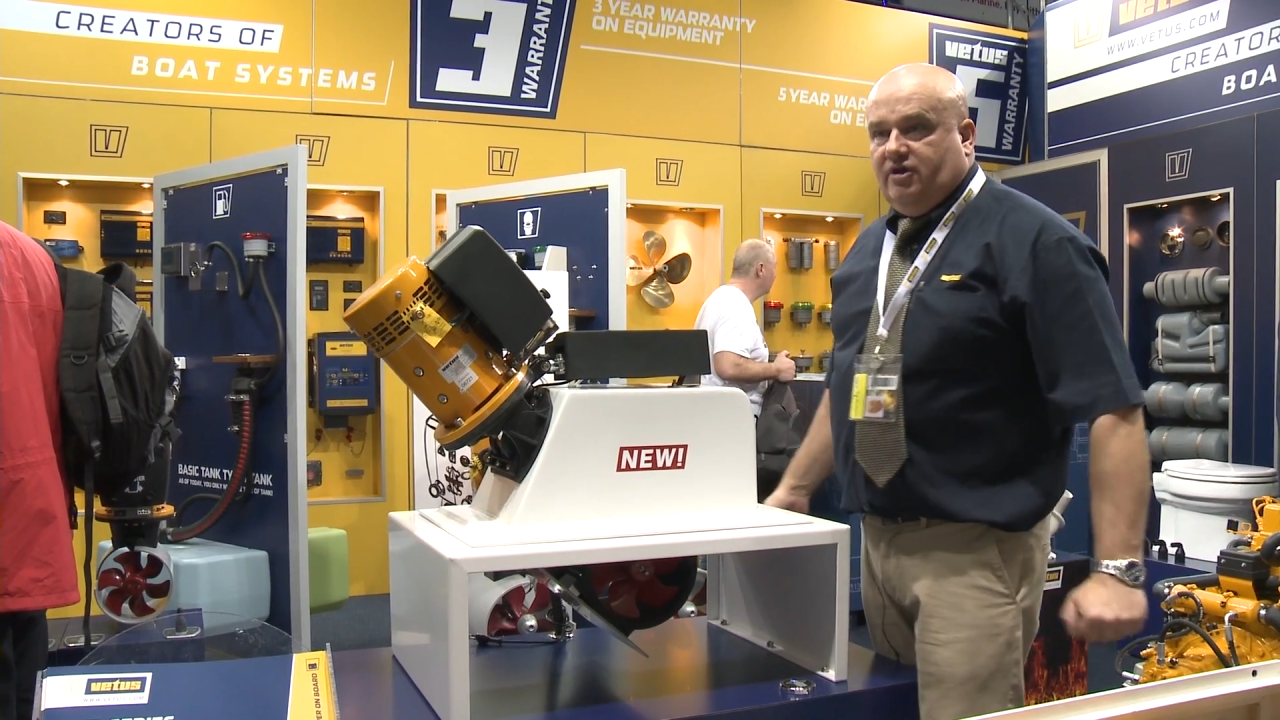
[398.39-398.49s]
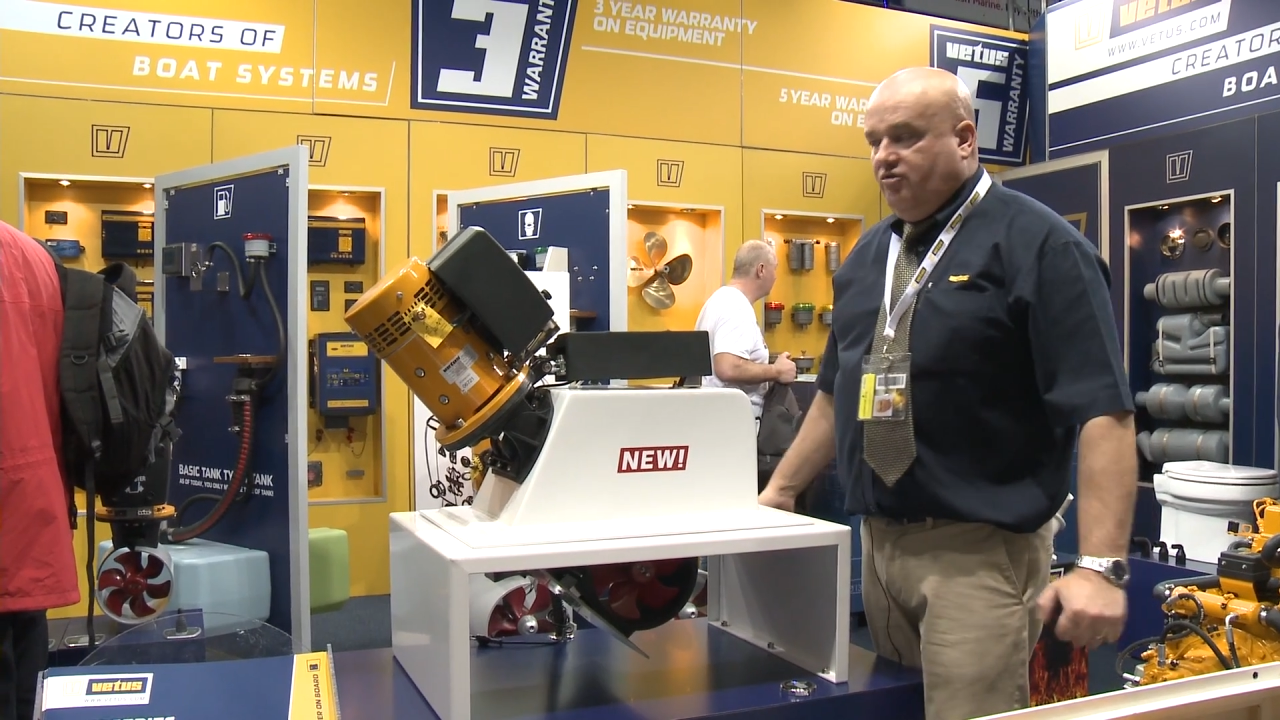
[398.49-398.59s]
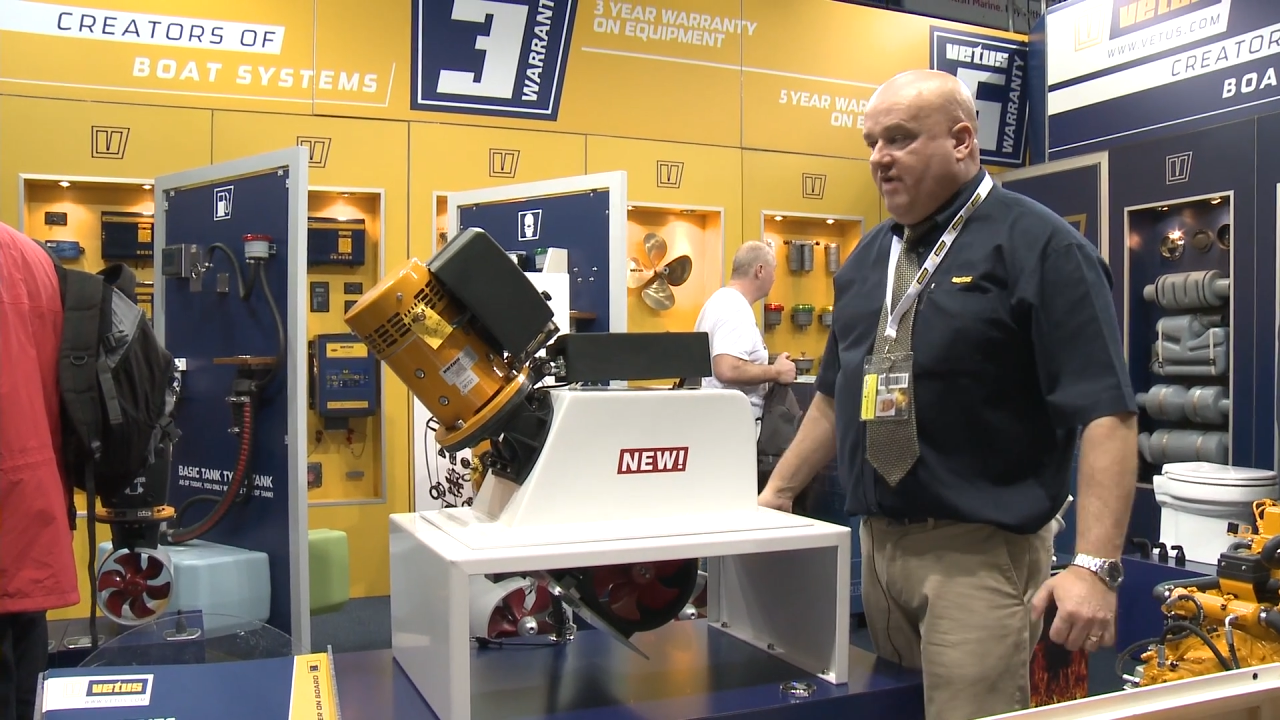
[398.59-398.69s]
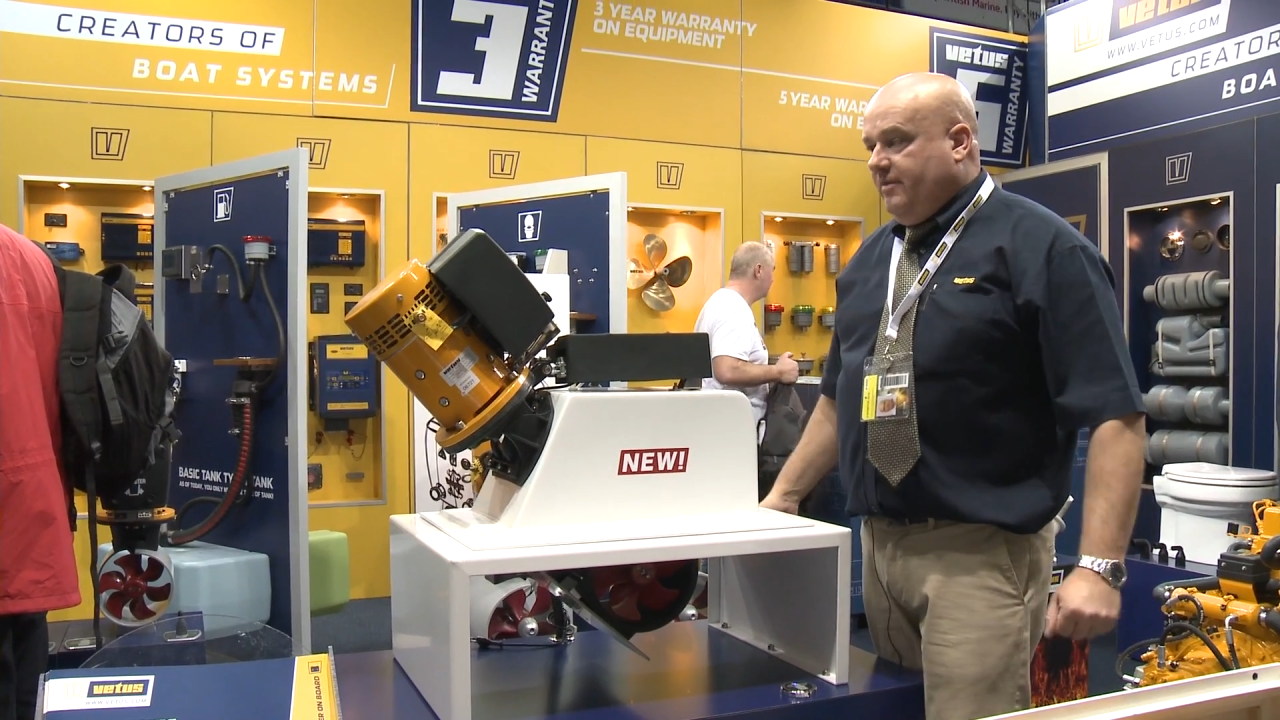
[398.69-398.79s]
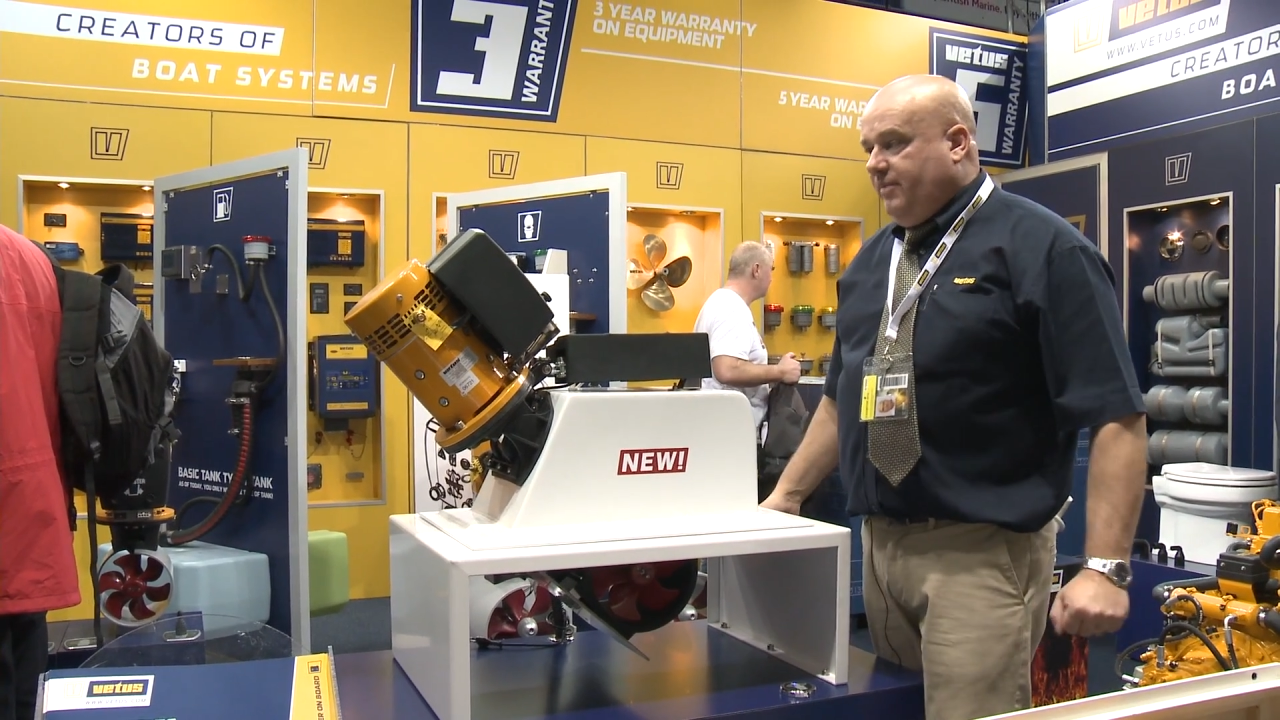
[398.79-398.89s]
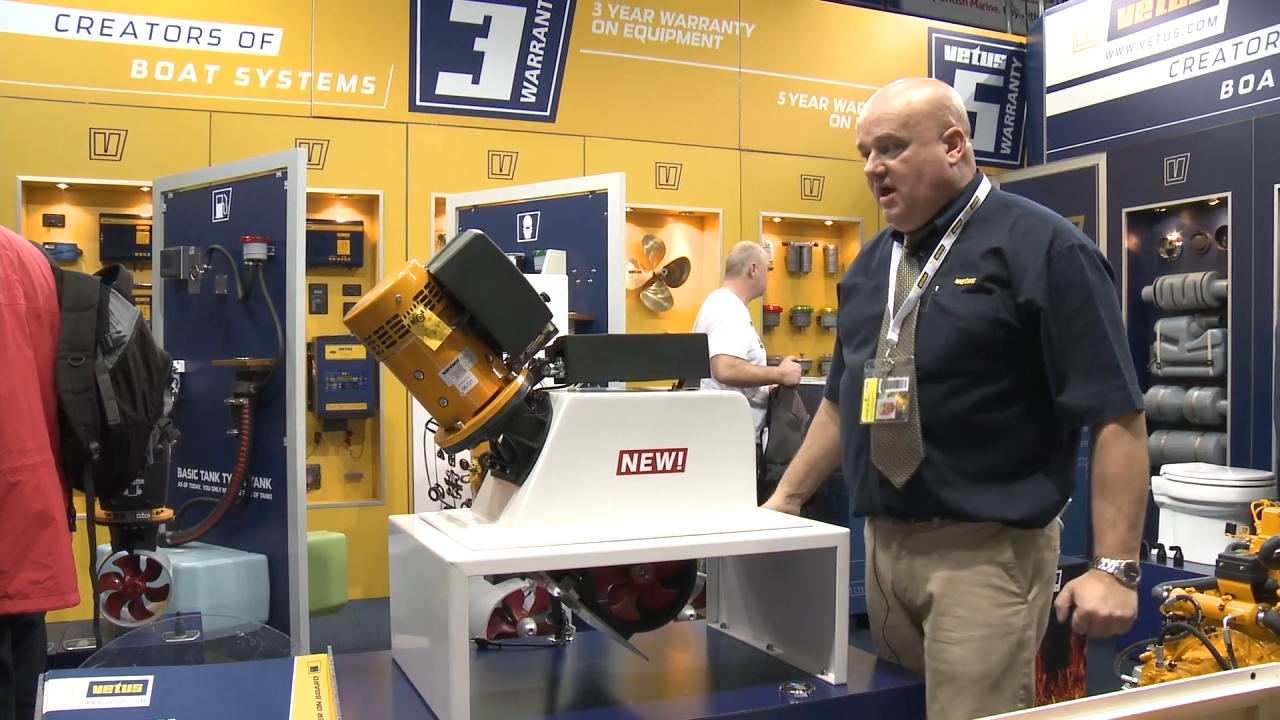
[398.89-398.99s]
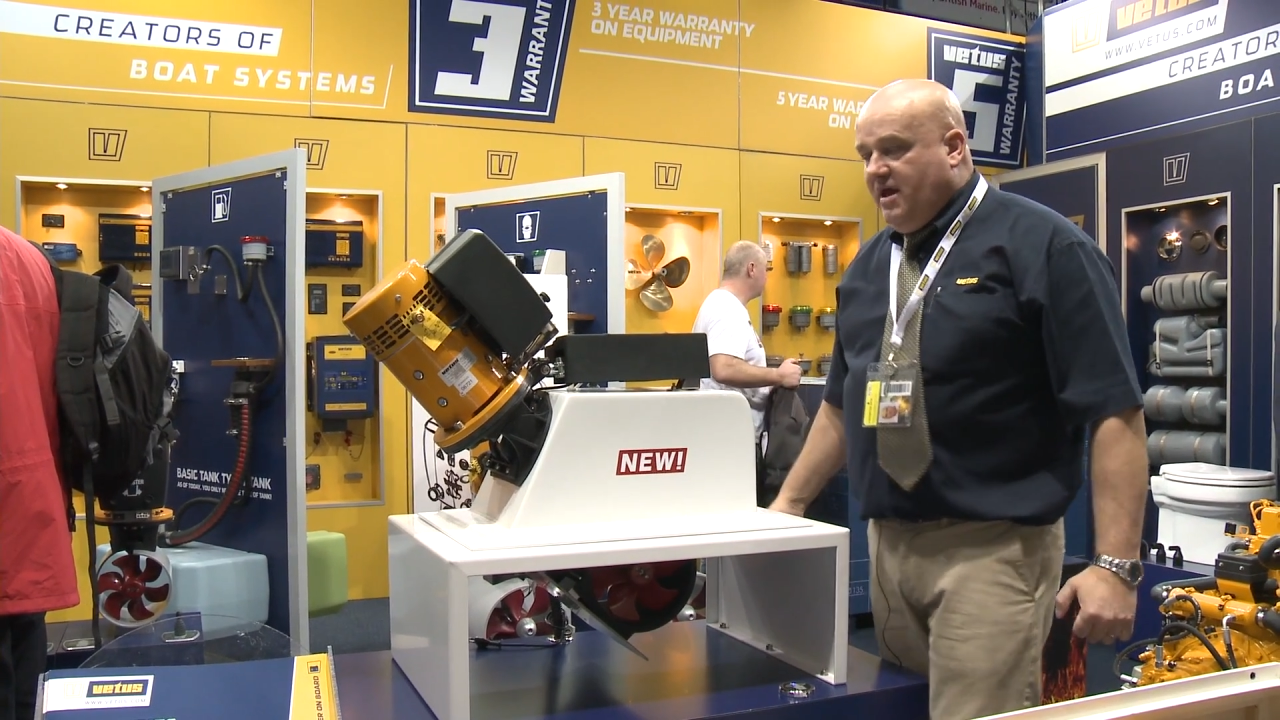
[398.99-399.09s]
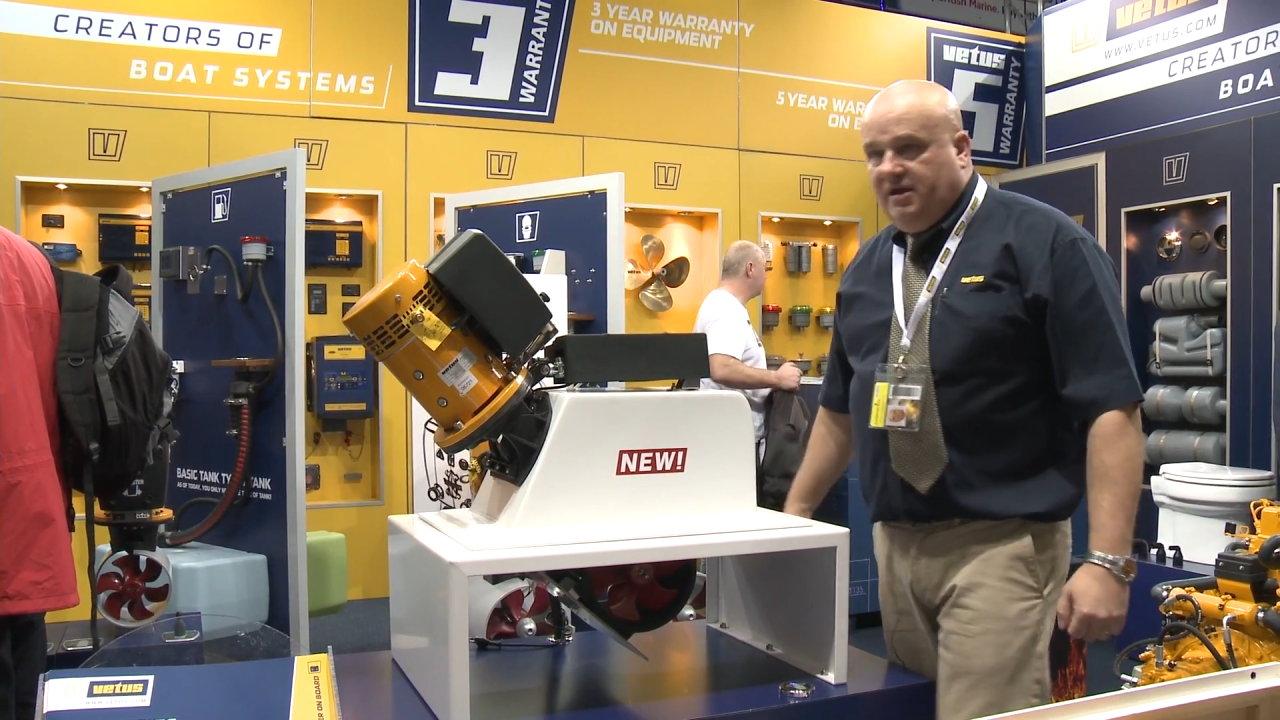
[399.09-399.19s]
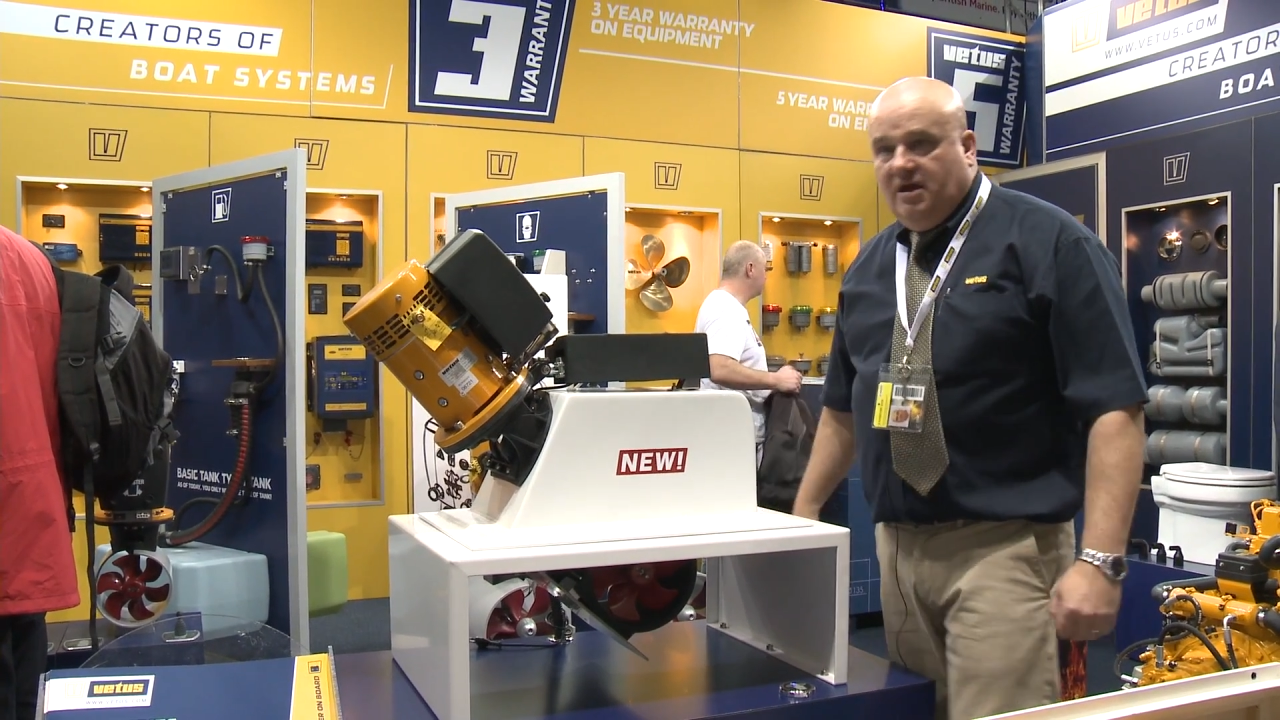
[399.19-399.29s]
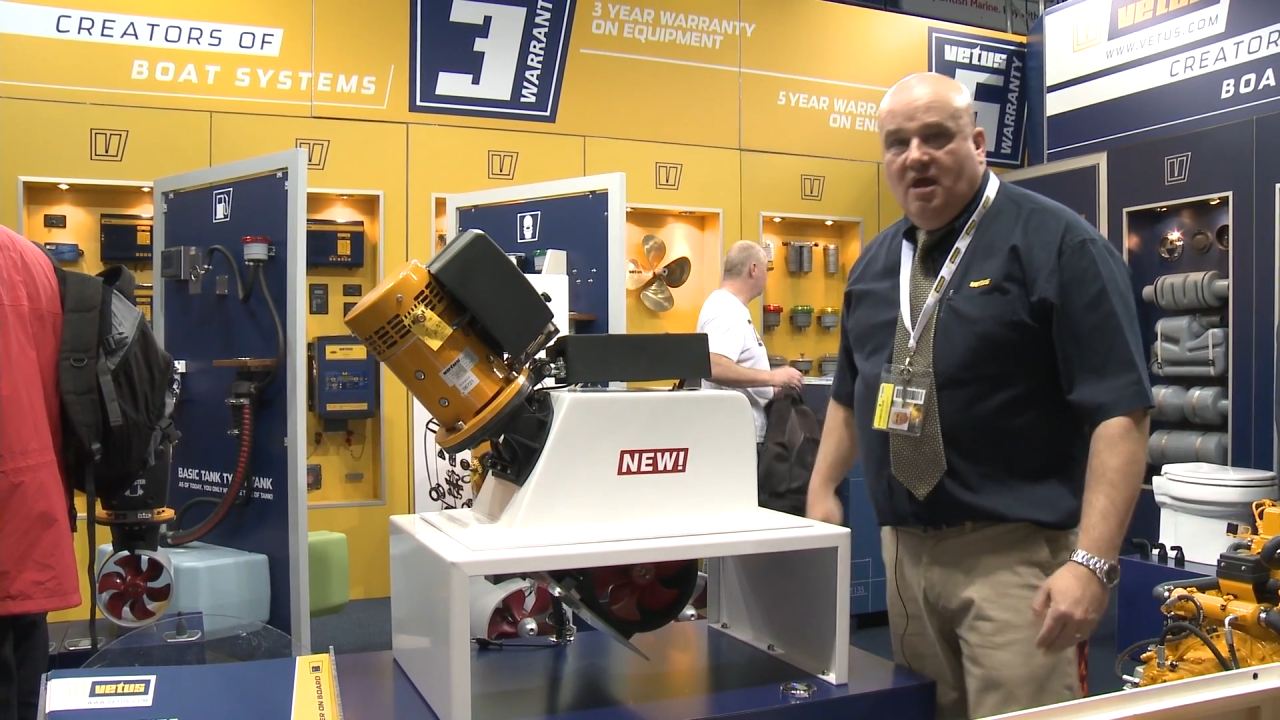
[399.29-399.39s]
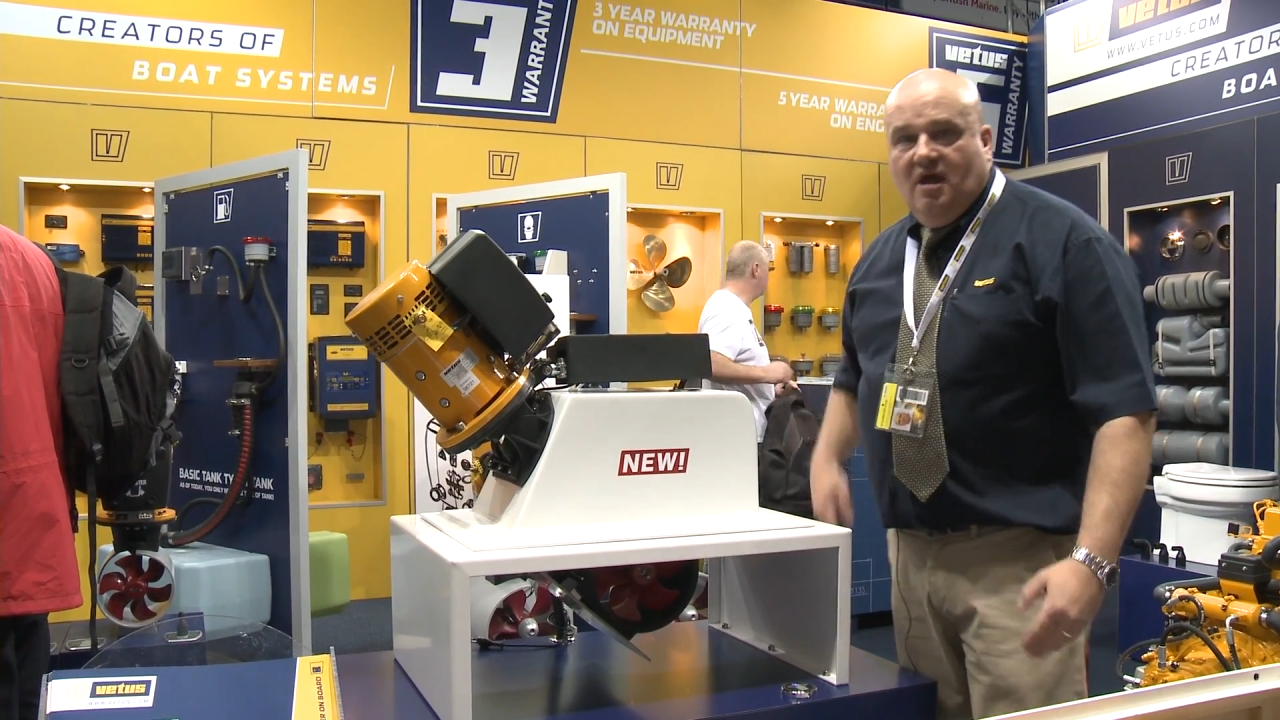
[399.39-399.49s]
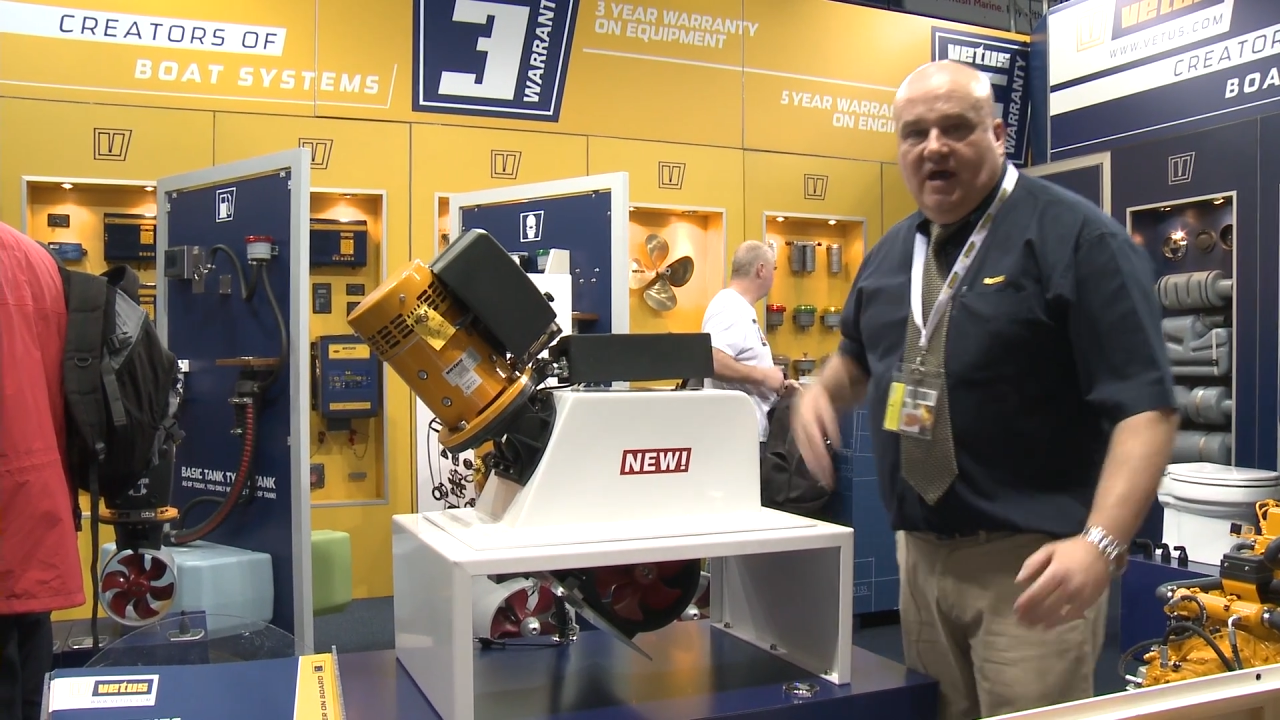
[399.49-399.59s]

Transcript: correct plane,